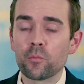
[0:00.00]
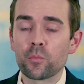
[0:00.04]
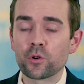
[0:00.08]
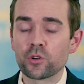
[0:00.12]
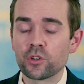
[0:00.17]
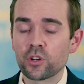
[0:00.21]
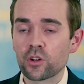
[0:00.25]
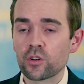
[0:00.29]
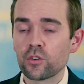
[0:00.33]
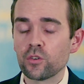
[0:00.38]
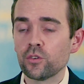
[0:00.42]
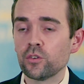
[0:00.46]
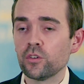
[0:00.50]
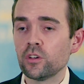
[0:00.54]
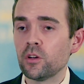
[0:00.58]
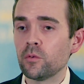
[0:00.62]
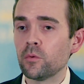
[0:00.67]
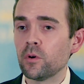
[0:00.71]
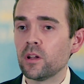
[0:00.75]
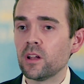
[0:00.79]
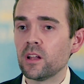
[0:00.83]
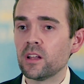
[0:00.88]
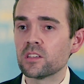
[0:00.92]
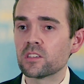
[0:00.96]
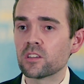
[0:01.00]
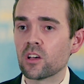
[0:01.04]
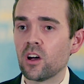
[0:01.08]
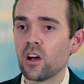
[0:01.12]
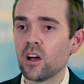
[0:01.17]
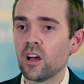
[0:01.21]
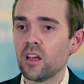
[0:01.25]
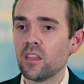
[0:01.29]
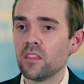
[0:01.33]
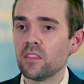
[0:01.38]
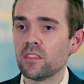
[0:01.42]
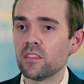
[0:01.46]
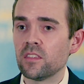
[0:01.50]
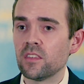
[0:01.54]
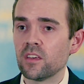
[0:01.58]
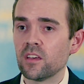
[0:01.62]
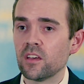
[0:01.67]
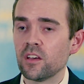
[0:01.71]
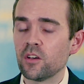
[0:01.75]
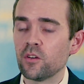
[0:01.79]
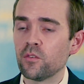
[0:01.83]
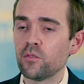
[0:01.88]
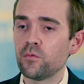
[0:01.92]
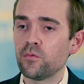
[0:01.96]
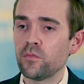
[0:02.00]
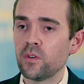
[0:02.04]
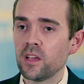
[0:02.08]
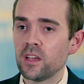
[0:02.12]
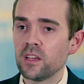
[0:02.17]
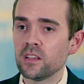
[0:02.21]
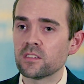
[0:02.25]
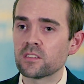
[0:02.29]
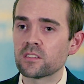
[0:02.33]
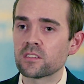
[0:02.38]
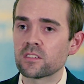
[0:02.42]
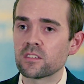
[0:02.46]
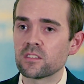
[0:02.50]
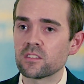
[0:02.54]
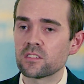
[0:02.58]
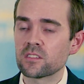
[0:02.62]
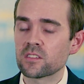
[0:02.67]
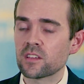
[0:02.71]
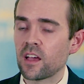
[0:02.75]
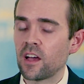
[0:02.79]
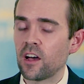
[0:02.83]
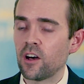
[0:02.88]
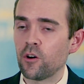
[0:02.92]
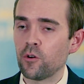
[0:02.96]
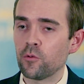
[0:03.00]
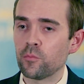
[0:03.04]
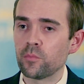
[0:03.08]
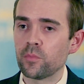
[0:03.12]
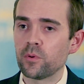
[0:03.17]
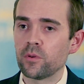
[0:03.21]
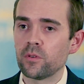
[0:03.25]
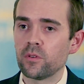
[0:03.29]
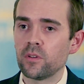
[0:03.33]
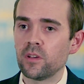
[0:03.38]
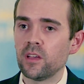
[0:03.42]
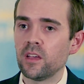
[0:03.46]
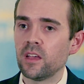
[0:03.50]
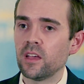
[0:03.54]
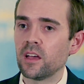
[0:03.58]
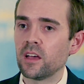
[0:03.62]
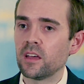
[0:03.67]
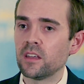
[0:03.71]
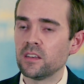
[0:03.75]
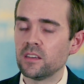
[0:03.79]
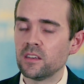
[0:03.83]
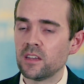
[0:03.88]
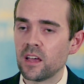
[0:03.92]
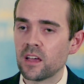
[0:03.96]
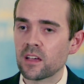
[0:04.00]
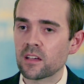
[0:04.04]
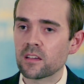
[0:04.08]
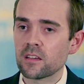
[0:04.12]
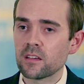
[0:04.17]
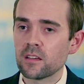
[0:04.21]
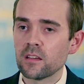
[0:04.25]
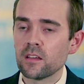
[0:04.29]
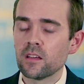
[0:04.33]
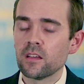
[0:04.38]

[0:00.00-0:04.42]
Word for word: particularly when it's on the face, scalp, and neck.